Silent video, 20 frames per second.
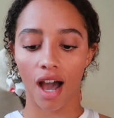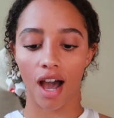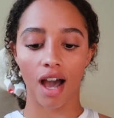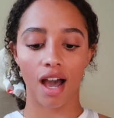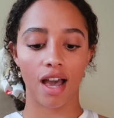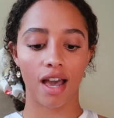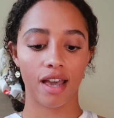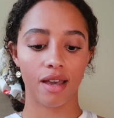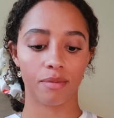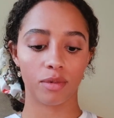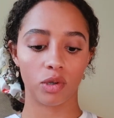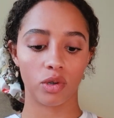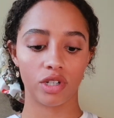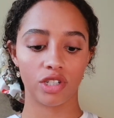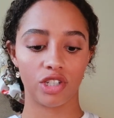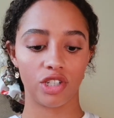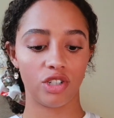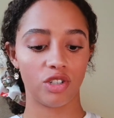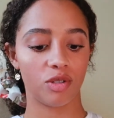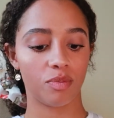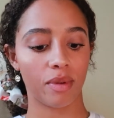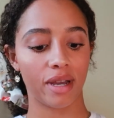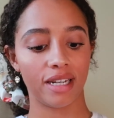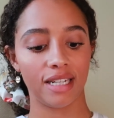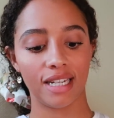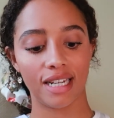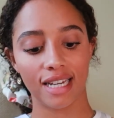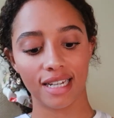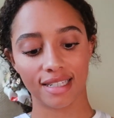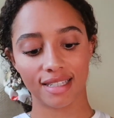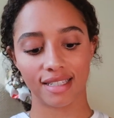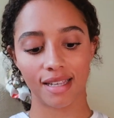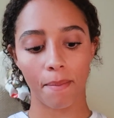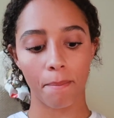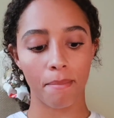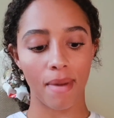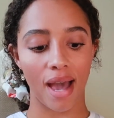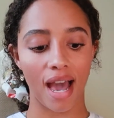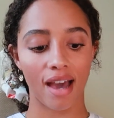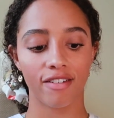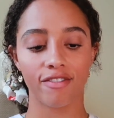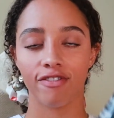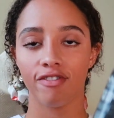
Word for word: I am going to use my NYX Matte